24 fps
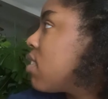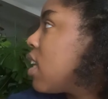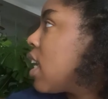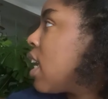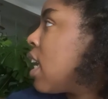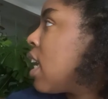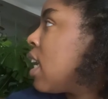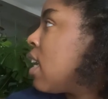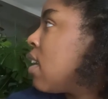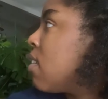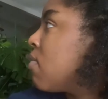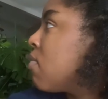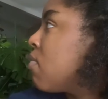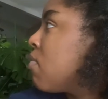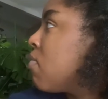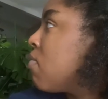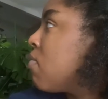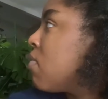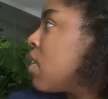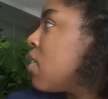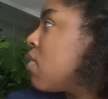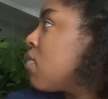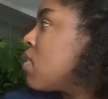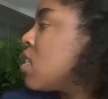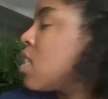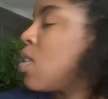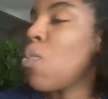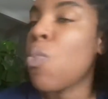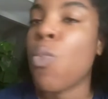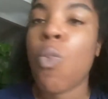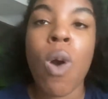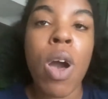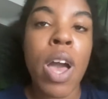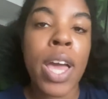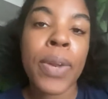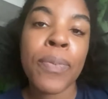
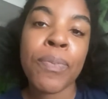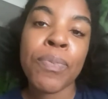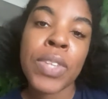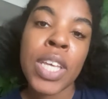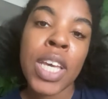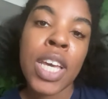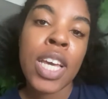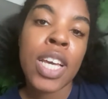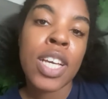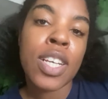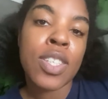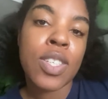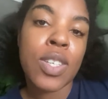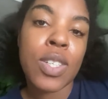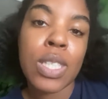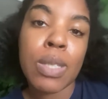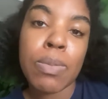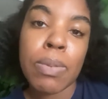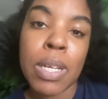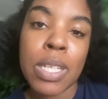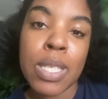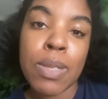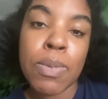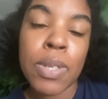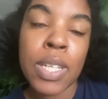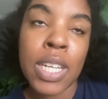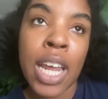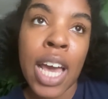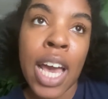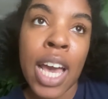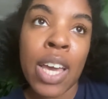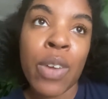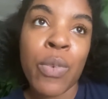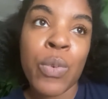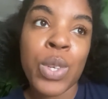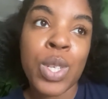8:51, so it's about to be
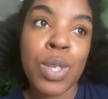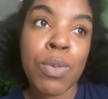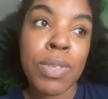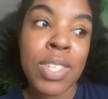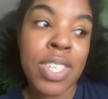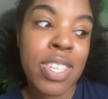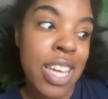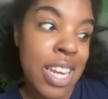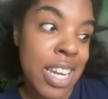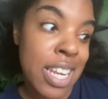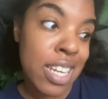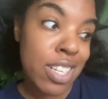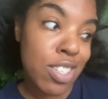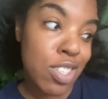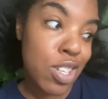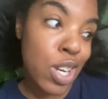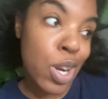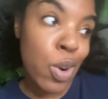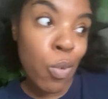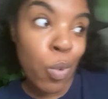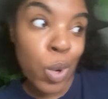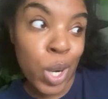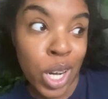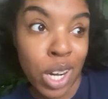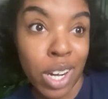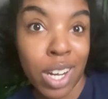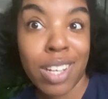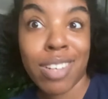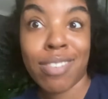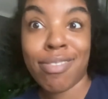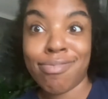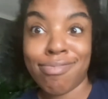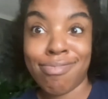9, which means I need to start work